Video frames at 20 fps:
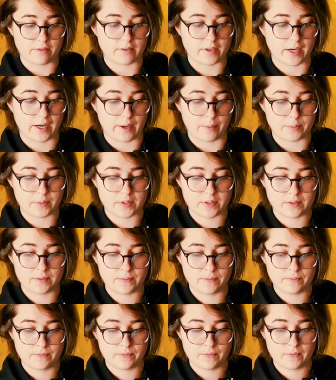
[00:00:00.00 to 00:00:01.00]
of Cups.
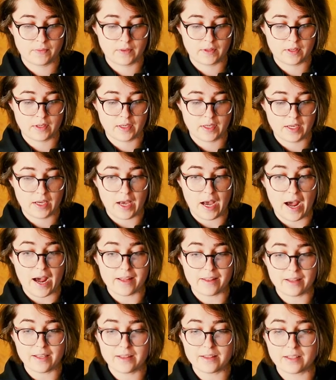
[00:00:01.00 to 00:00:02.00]

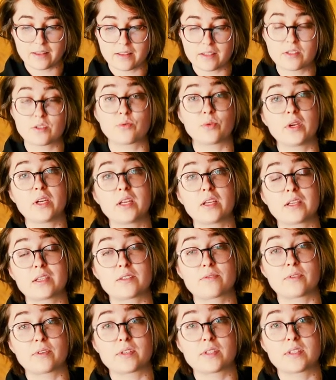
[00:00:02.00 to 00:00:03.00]
I think that this reading
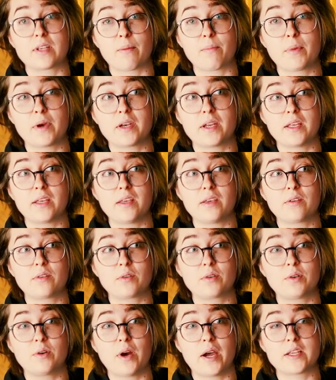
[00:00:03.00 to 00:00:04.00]
is for somebody
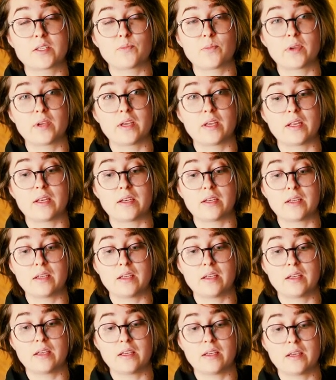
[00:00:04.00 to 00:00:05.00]
who has been
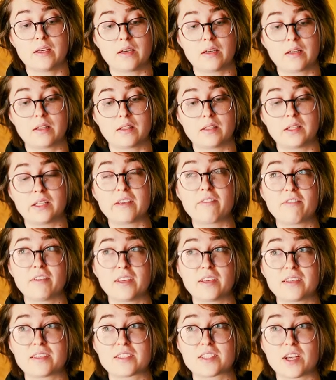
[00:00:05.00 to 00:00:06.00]

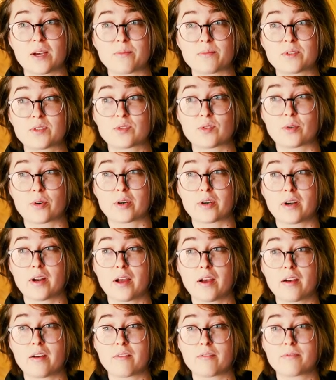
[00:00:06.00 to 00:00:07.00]
living some sort
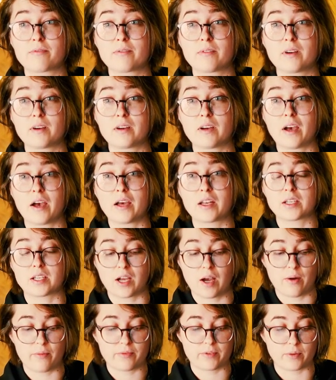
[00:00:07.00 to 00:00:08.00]
of
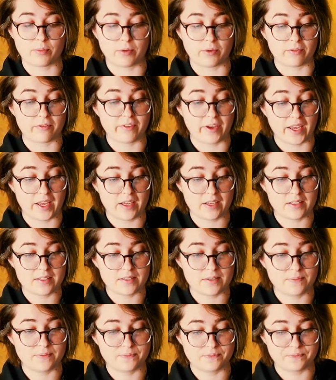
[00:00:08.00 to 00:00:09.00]
uncomfortable
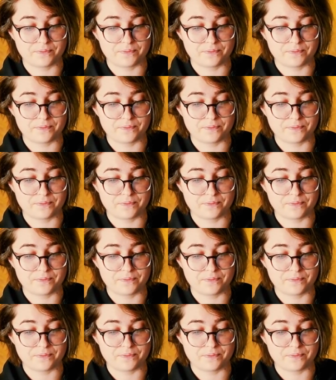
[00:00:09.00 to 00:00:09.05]
phase